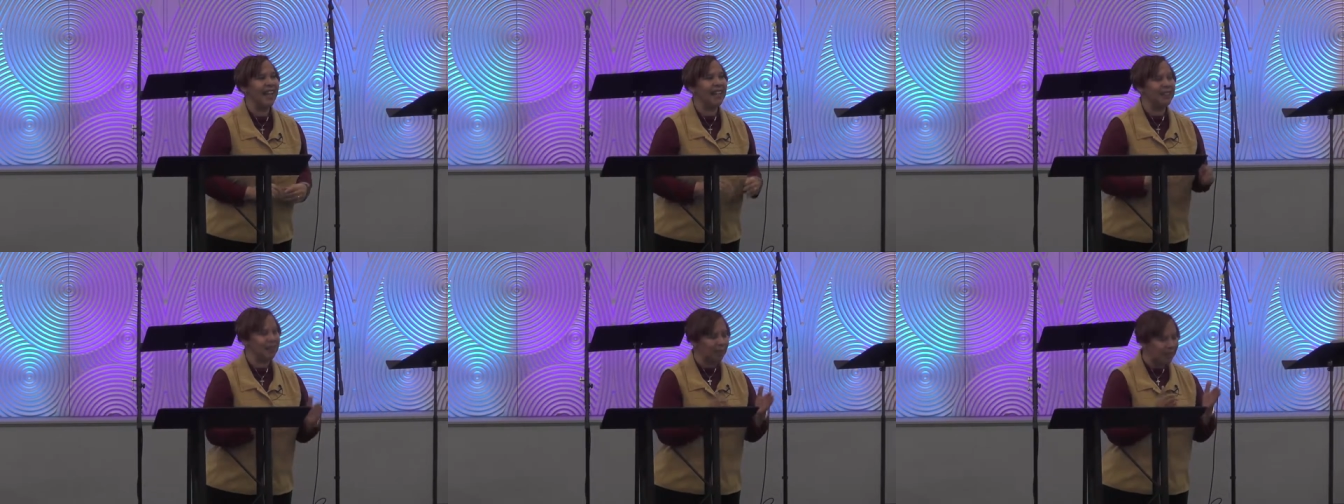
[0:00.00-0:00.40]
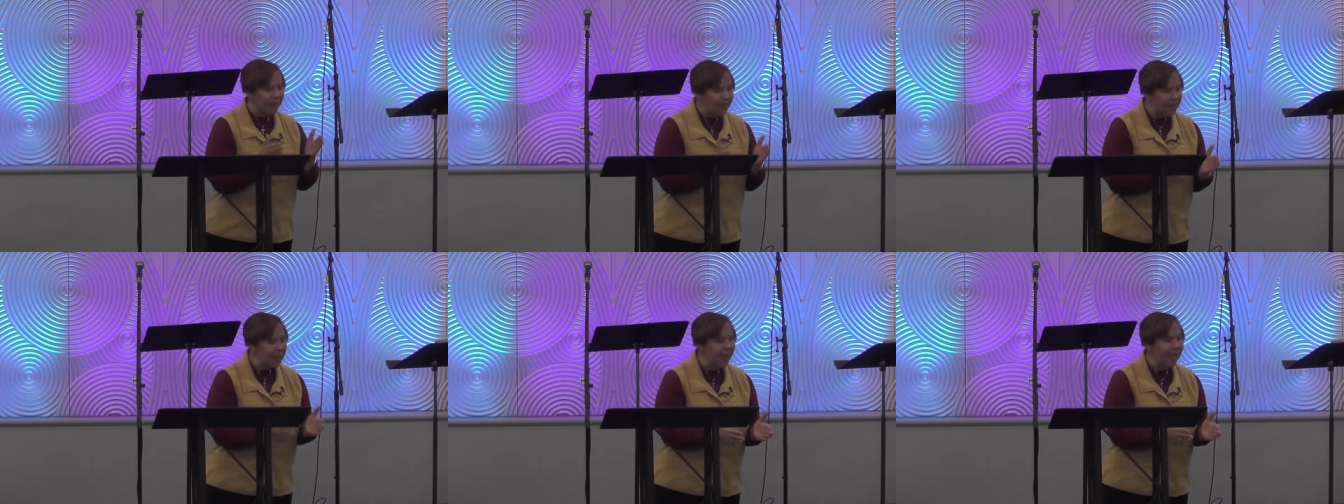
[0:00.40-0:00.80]
And so
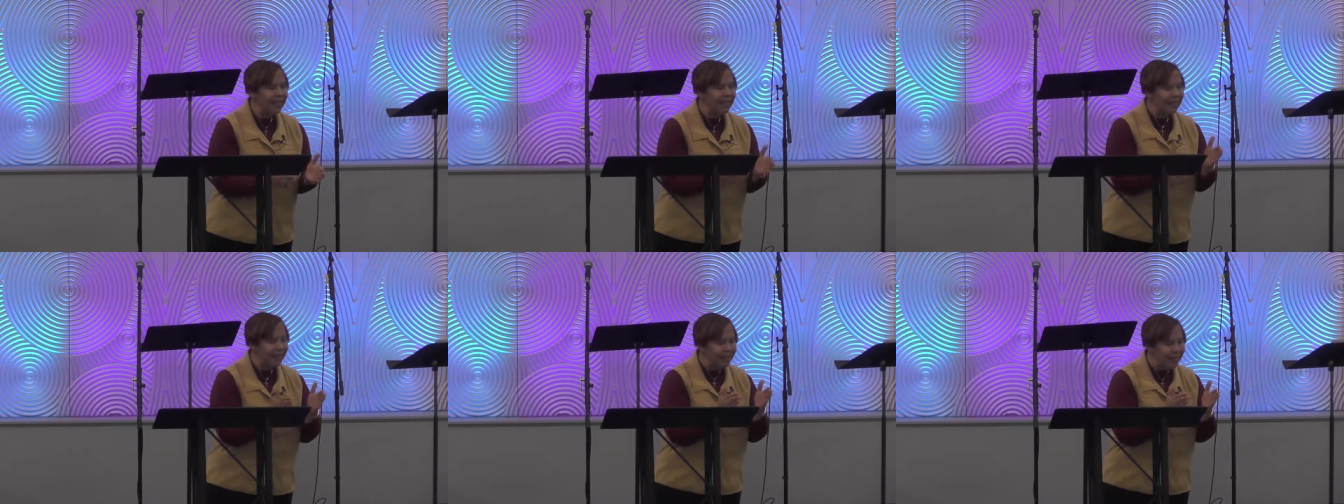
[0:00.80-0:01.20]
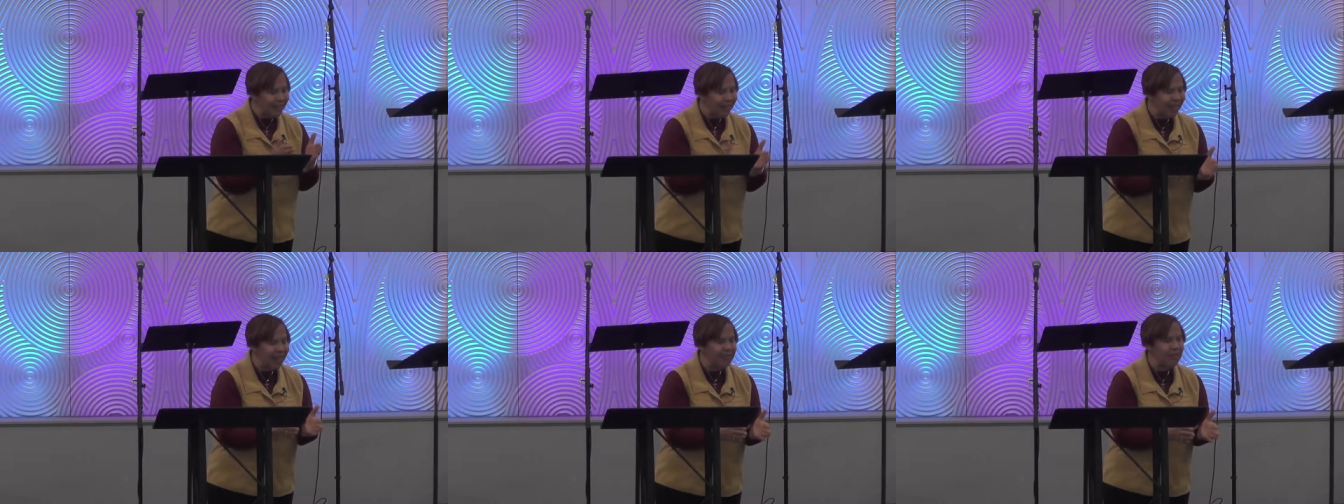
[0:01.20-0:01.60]
he made the
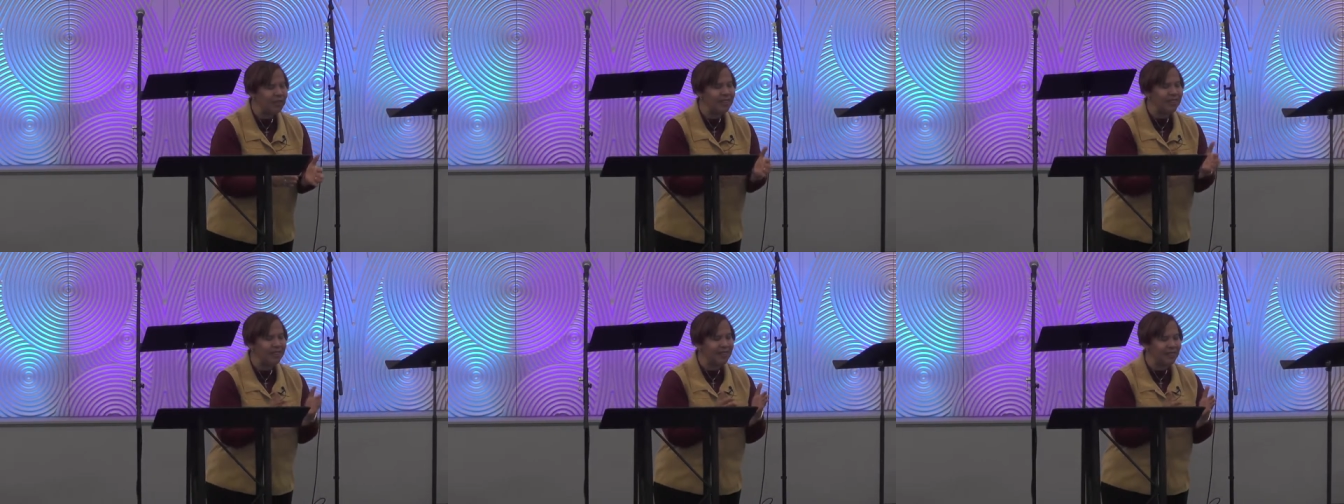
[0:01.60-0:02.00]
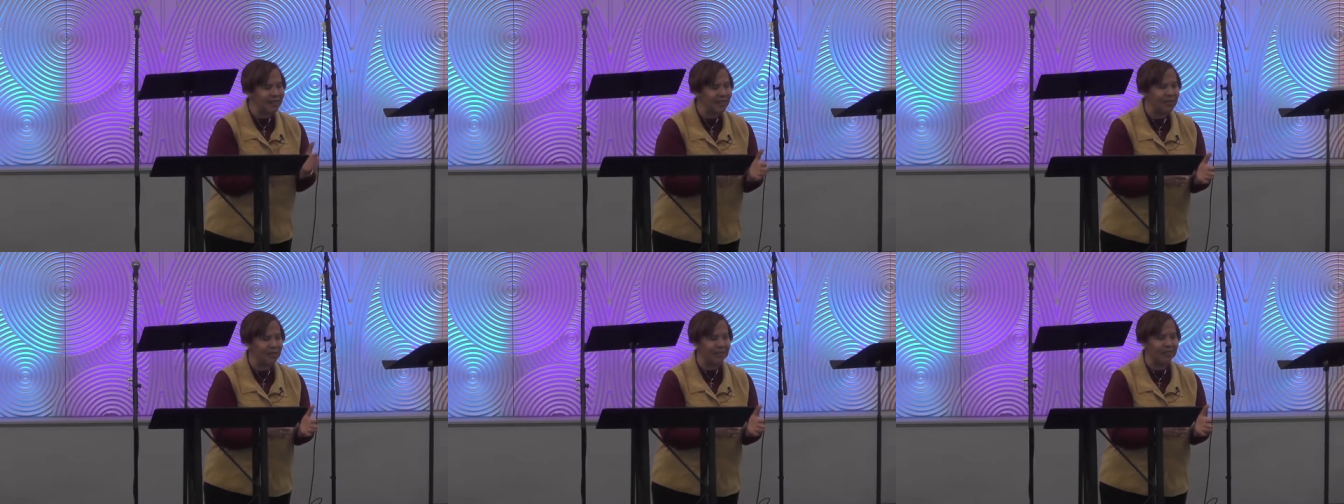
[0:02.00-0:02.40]
conscious
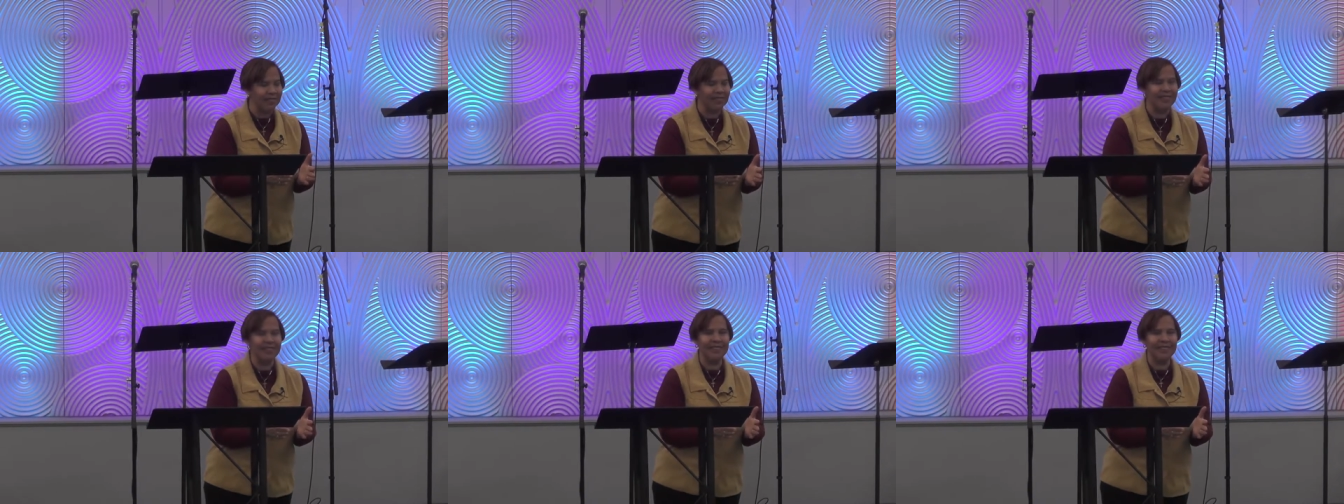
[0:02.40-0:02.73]
decision